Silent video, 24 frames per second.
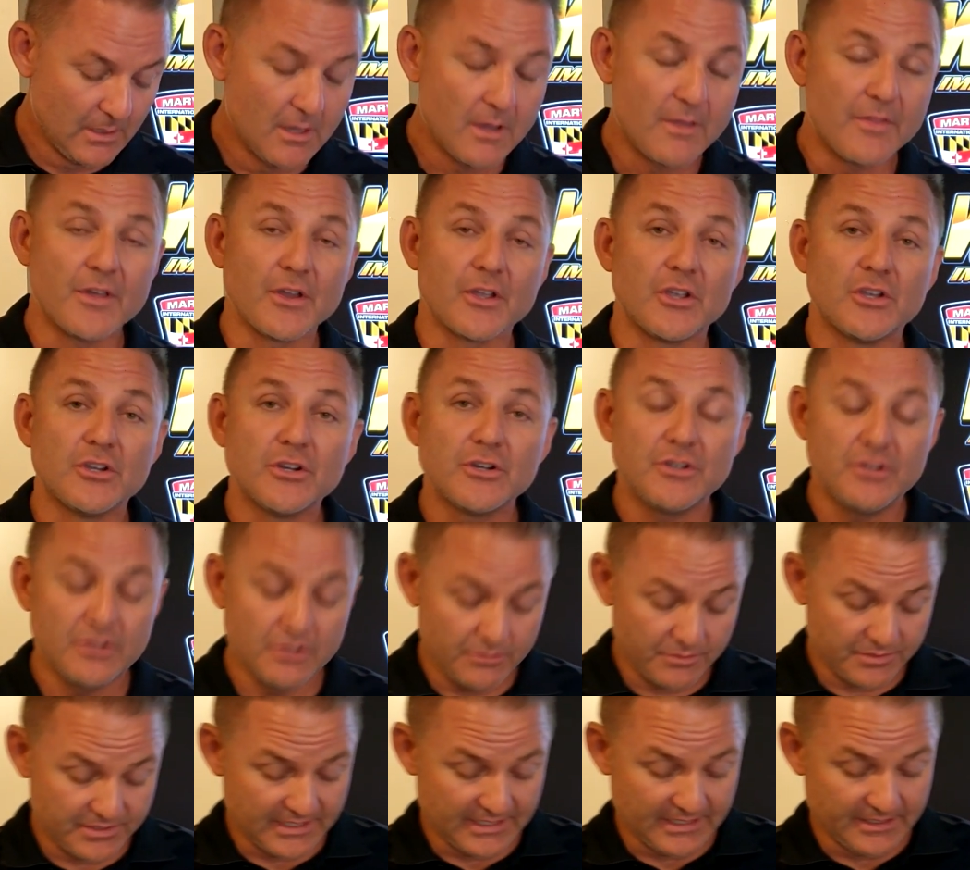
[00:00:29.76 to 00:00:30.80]
The good
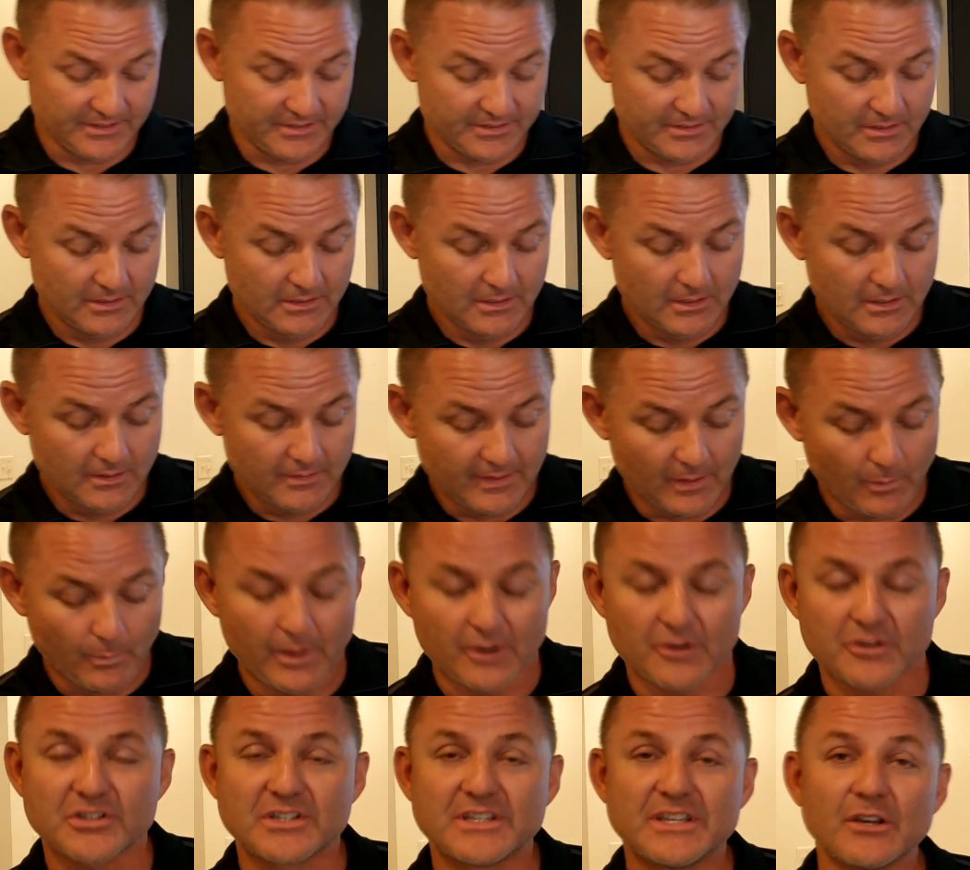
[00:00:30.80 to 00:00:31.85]
news is that we are
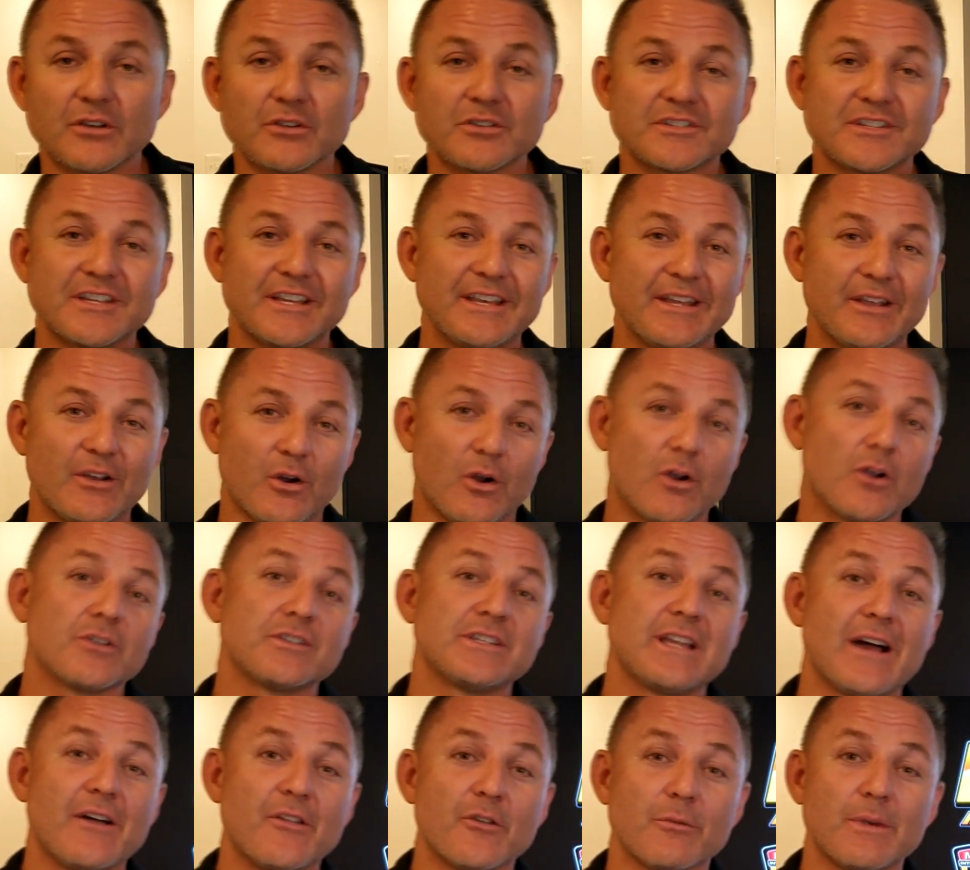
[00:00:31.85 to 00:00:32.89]
still sending cars
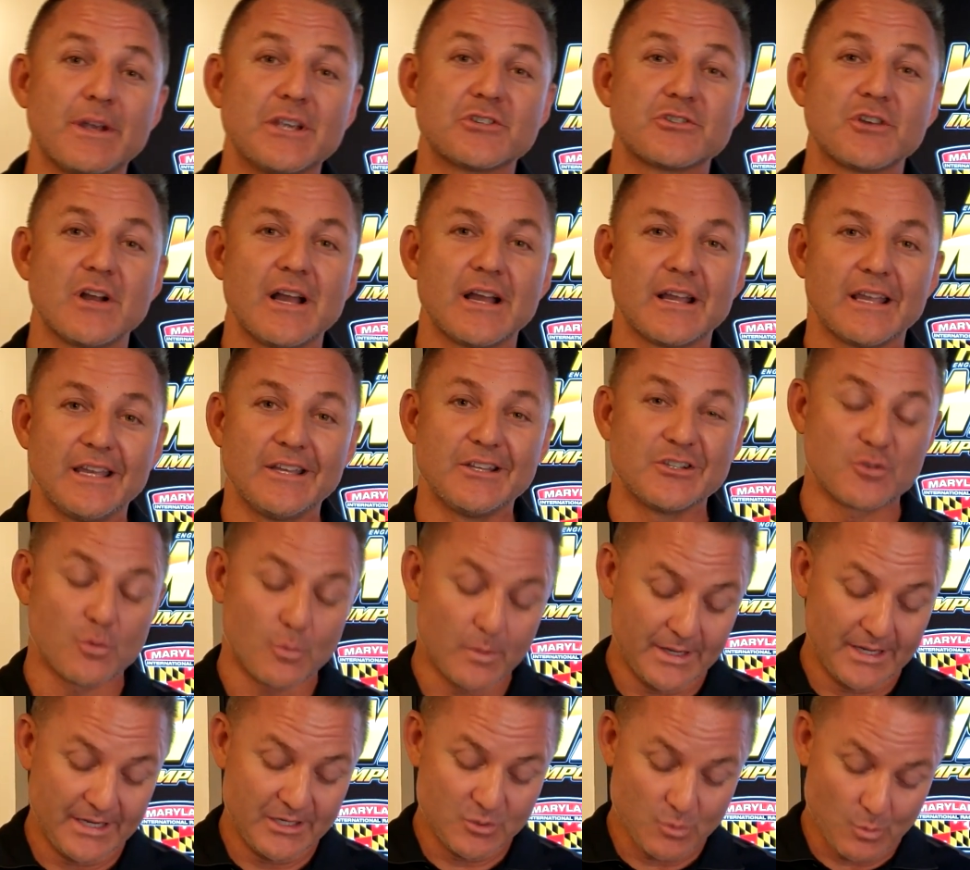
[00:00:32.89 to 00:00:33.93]
down the racetrack in
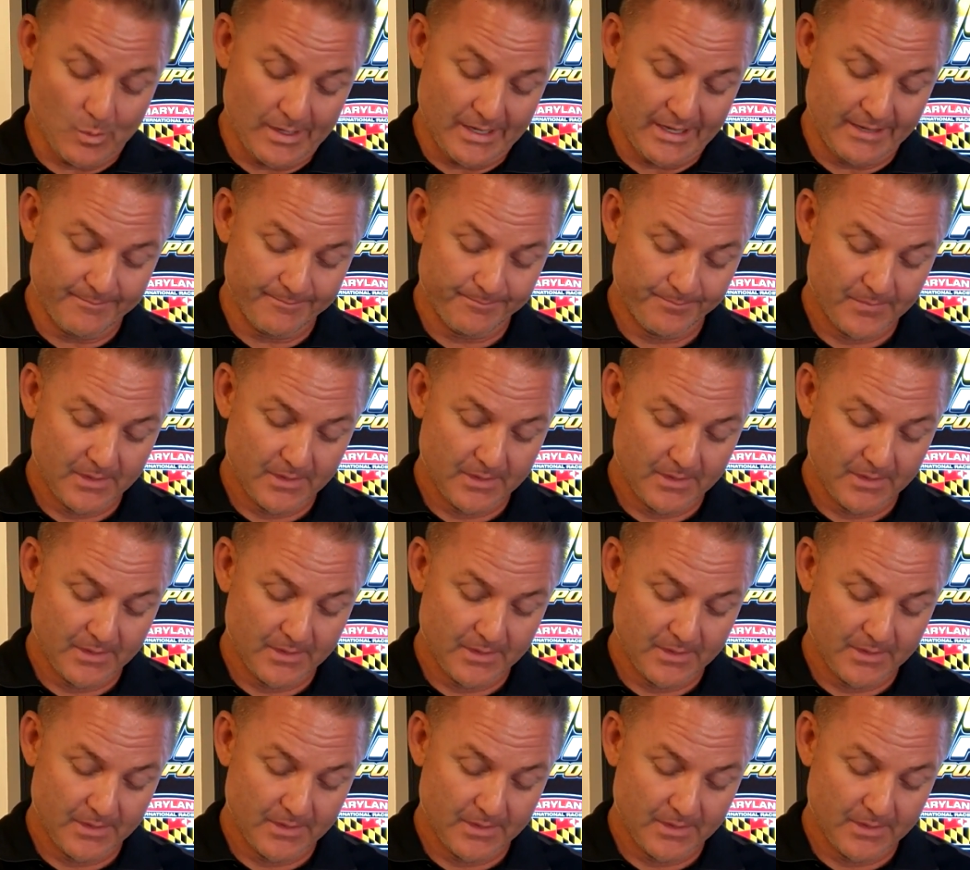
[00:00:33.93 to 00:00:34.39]
2020.